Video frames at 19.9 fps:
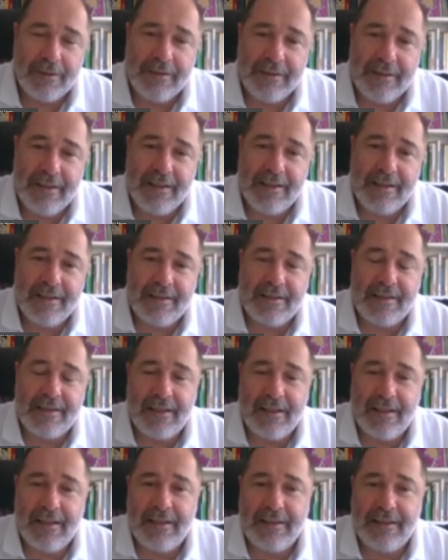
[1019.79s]
these
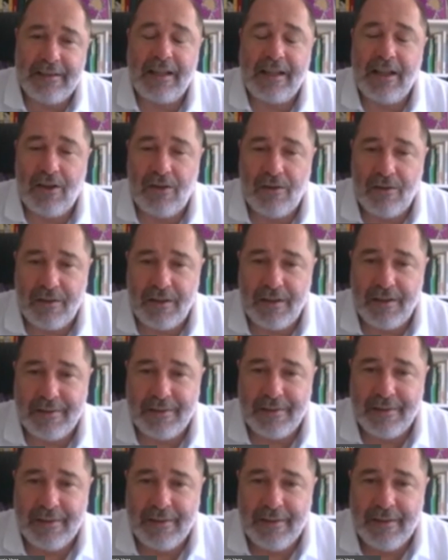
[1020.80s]

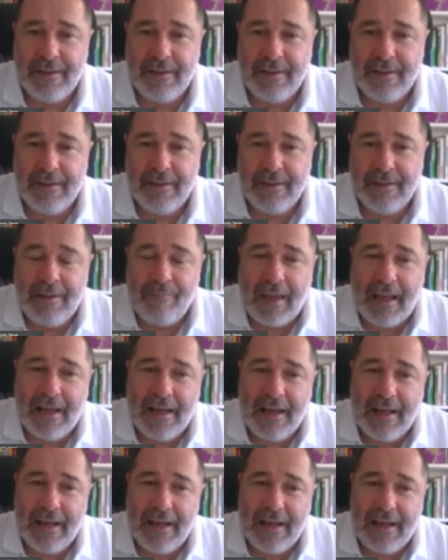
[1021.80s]
technologies.
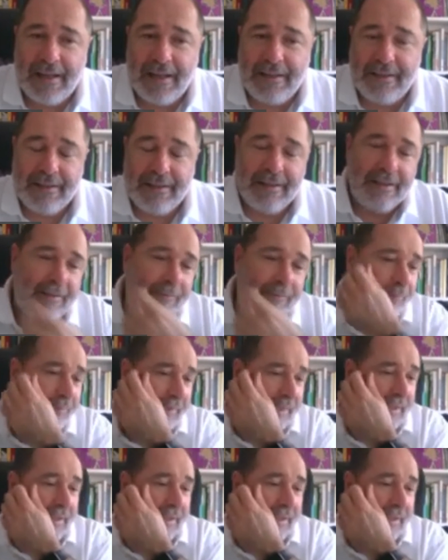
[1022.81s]
And